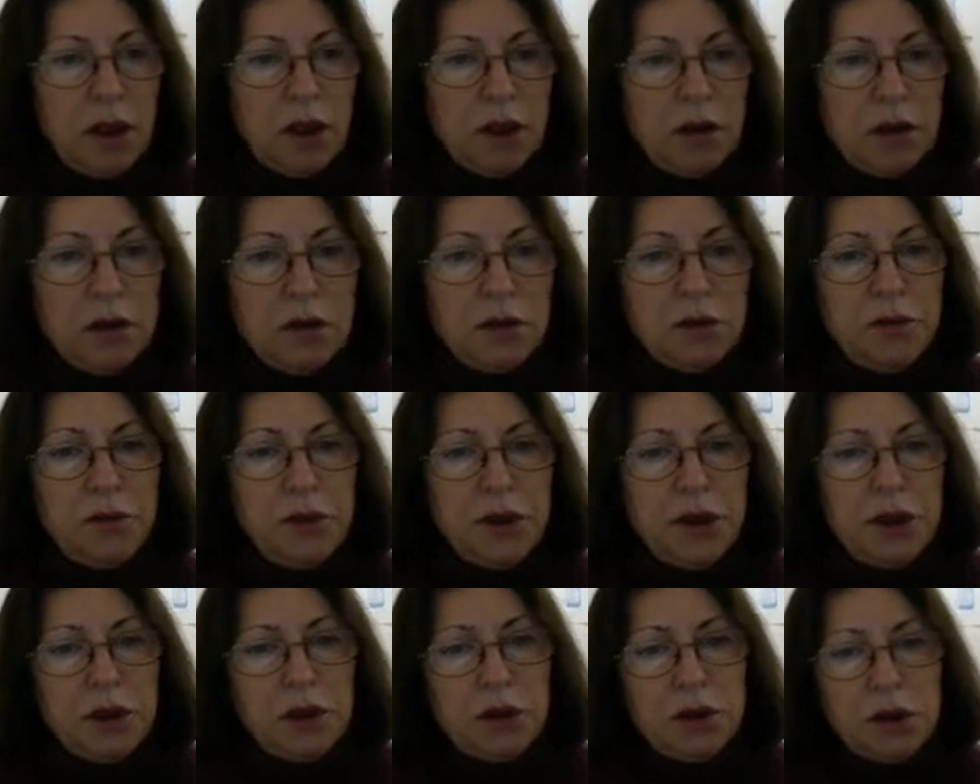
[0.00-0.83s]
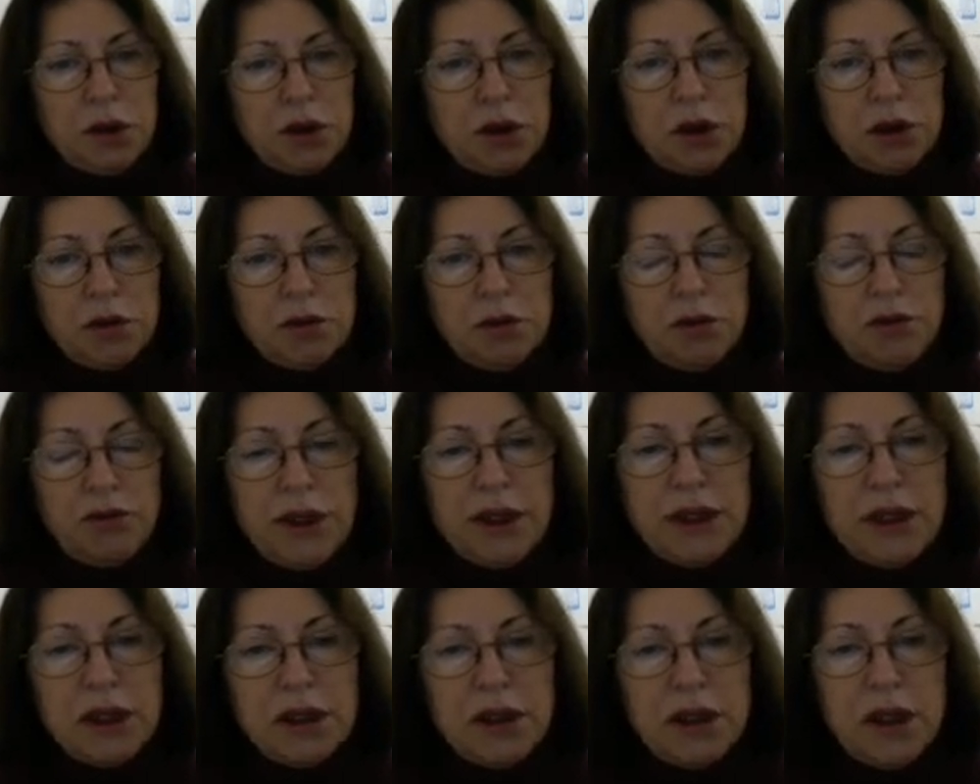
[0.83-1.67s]
We should
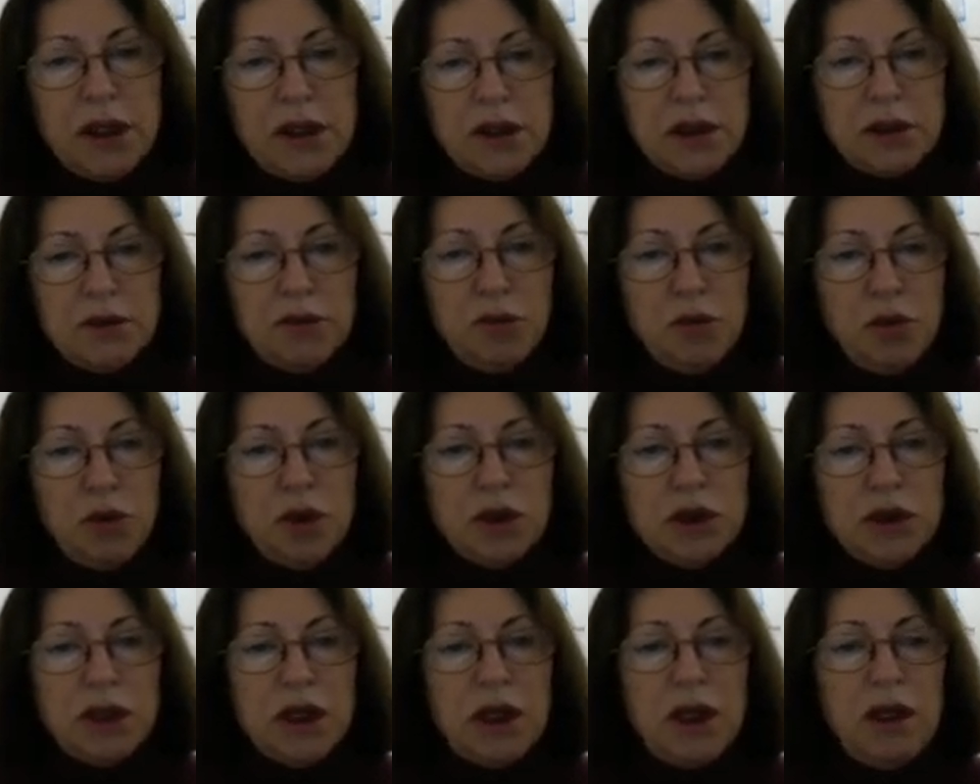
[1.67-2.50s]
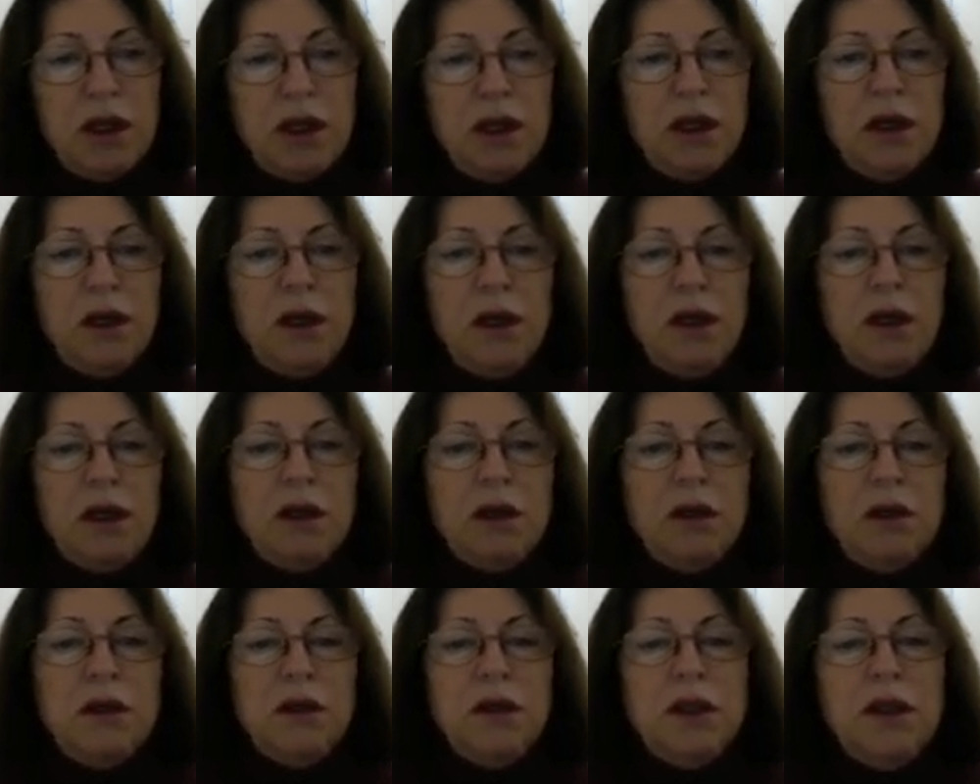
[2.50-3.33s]
recognize what are
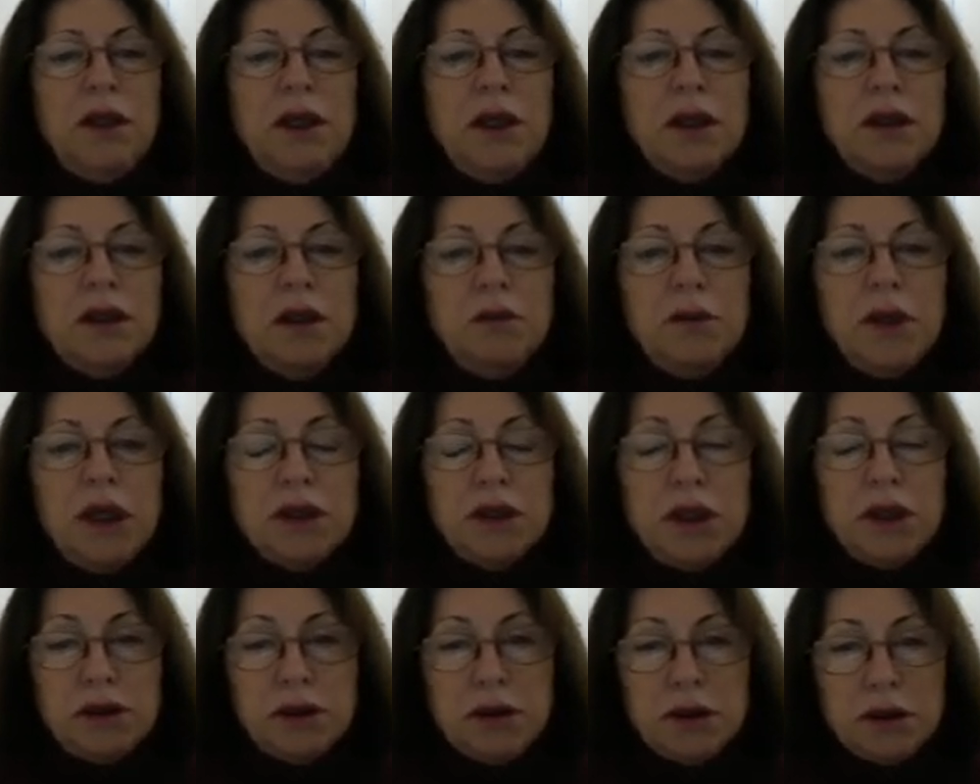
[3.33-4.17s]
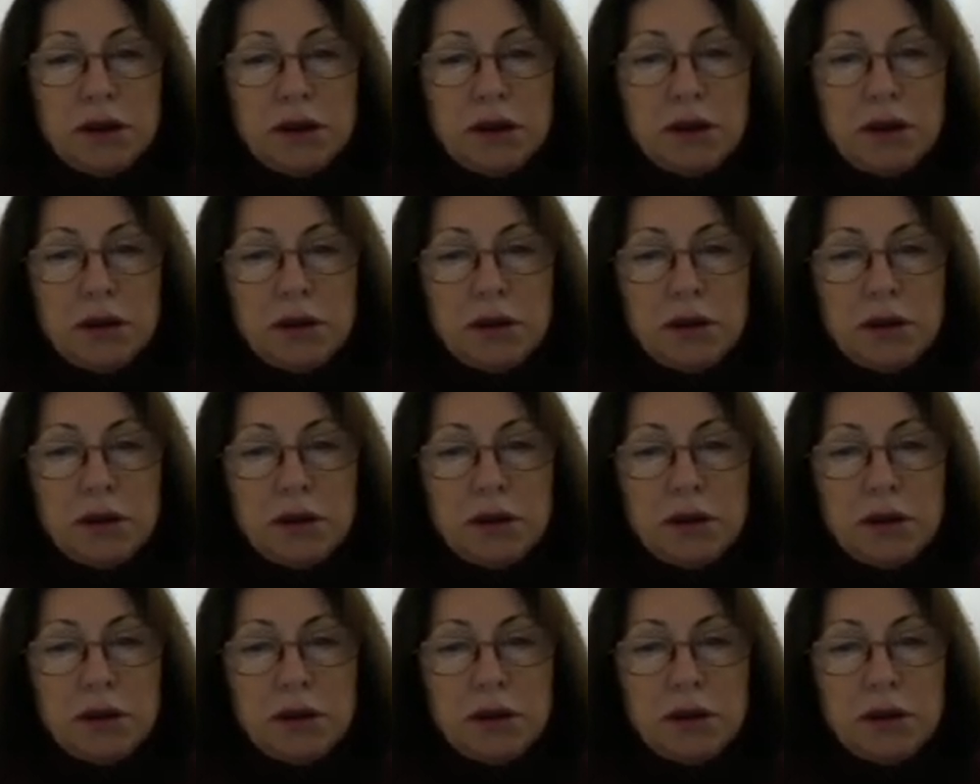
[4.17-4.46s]
electromagnetic